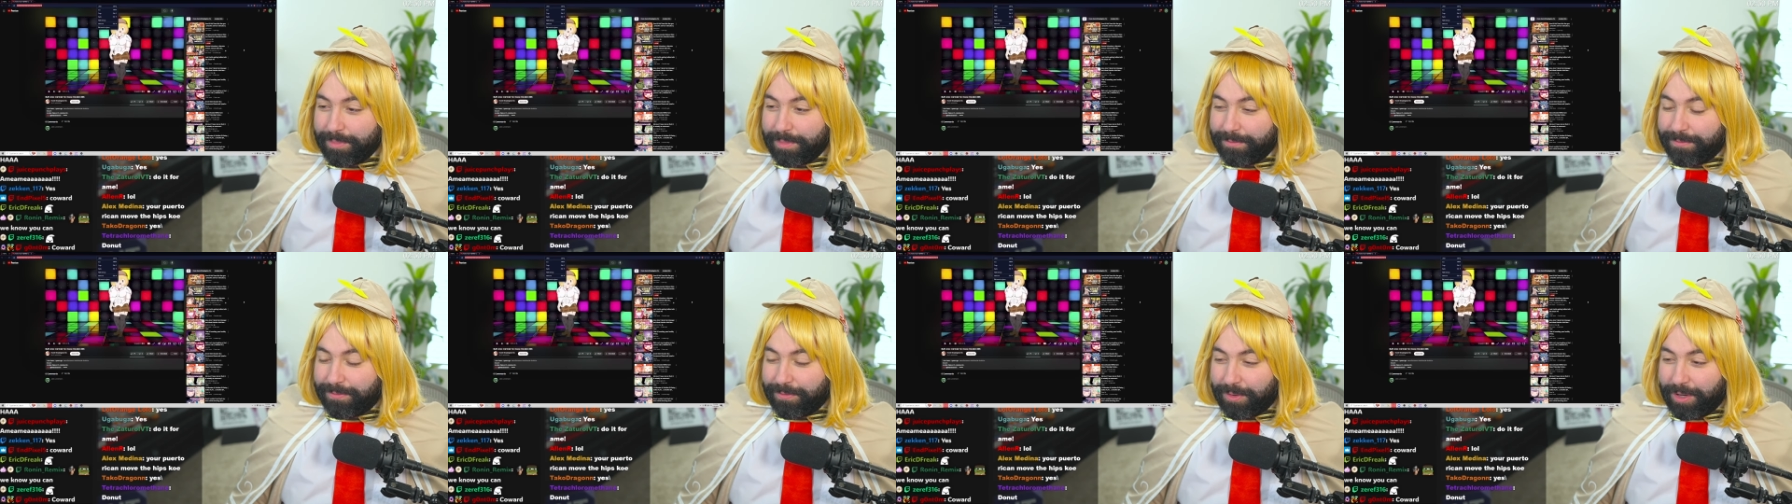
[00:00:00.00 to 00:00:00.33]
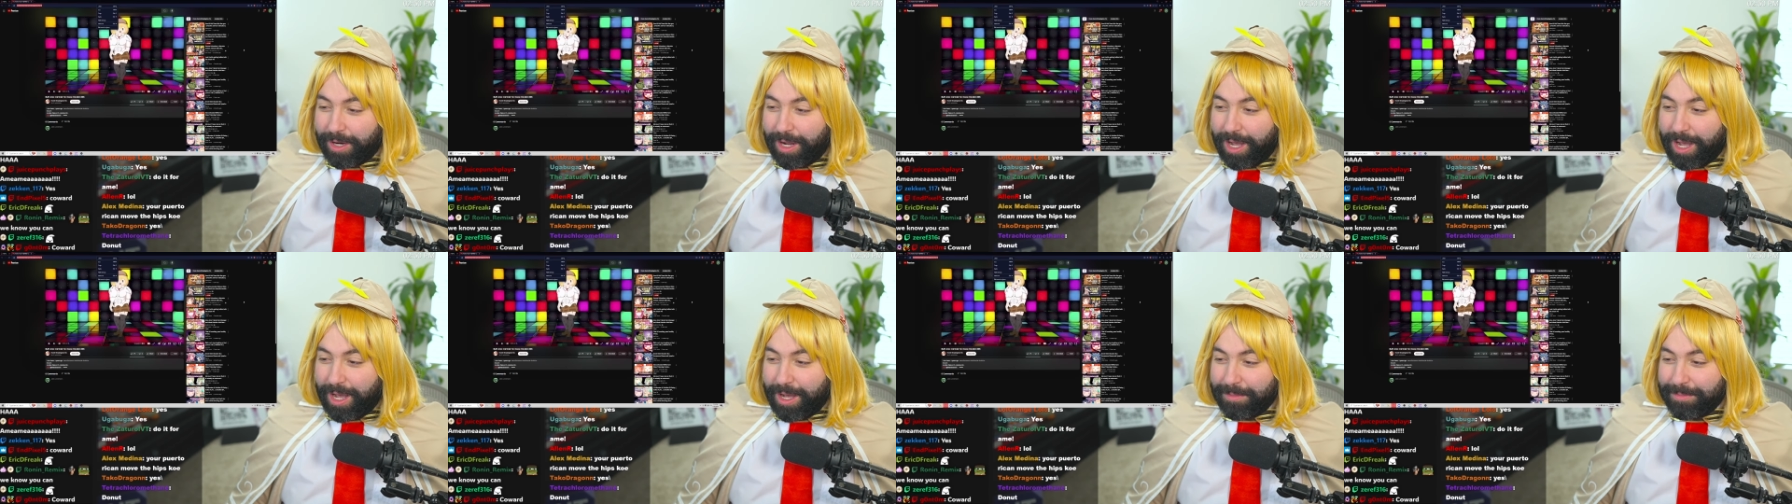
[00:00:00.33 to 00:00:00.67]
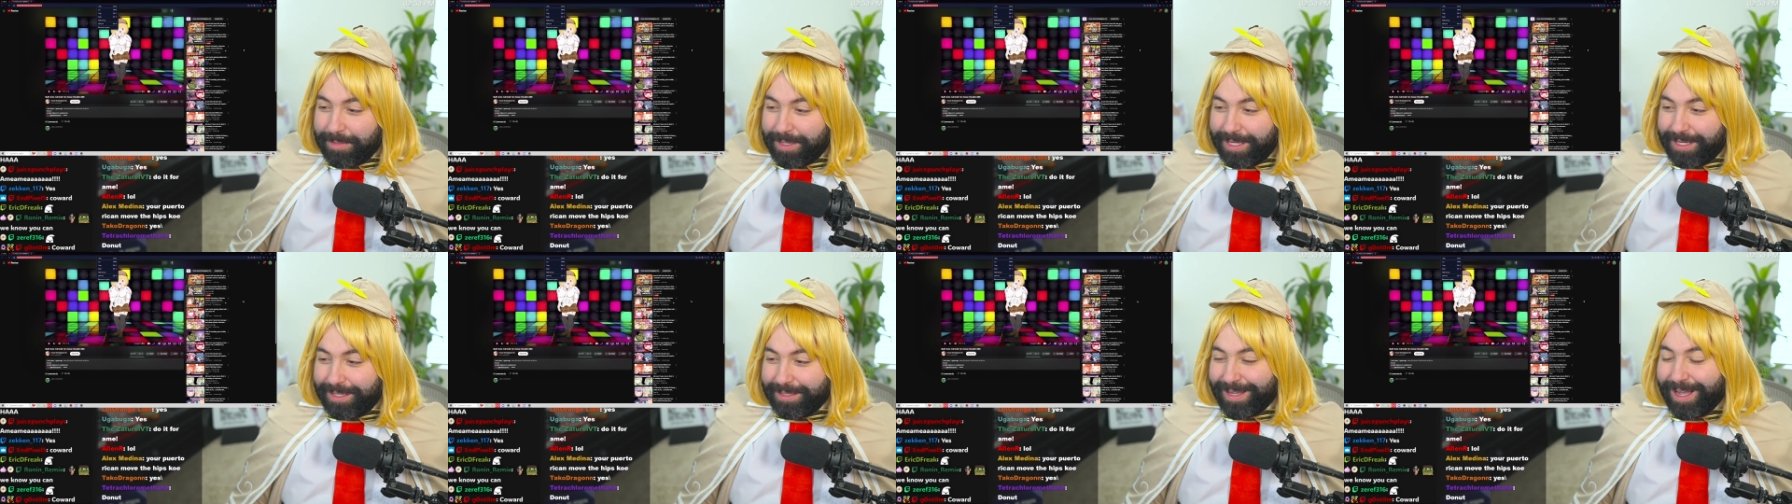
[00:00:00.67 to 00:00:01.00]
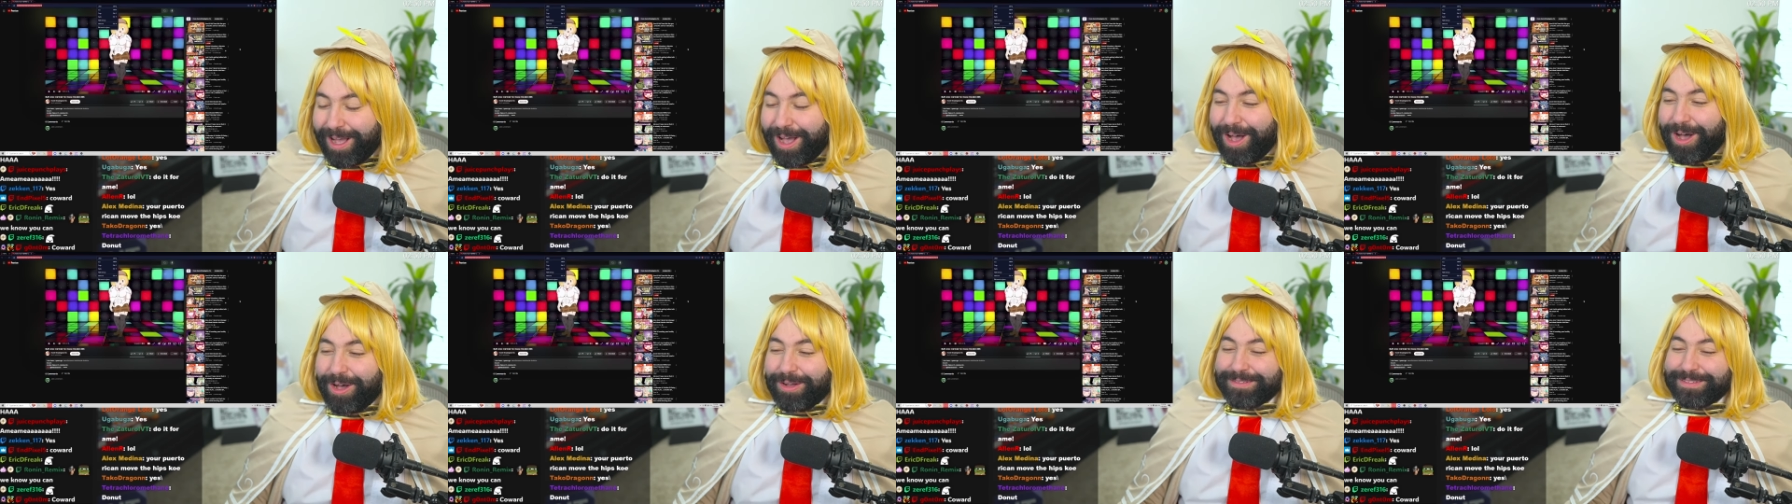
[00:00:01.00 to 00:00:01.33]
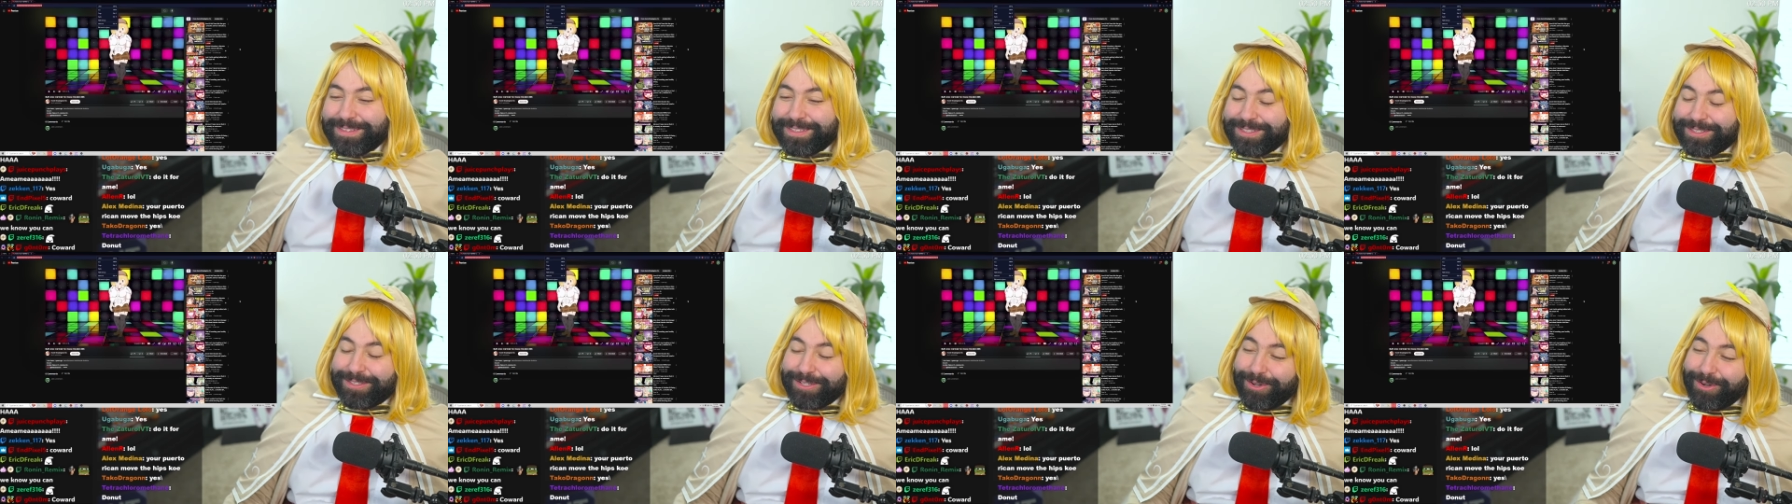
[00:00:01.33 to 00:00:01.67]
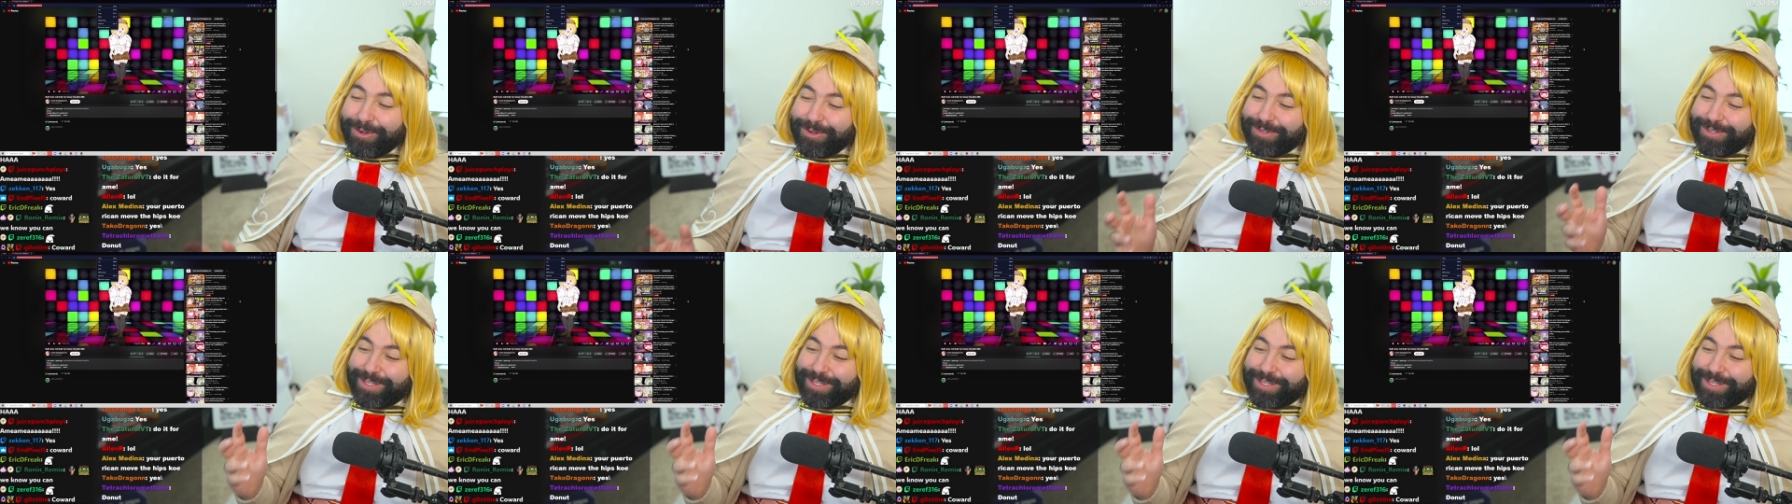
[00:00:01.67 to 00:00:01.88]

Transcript: for Ame. Oh, dude.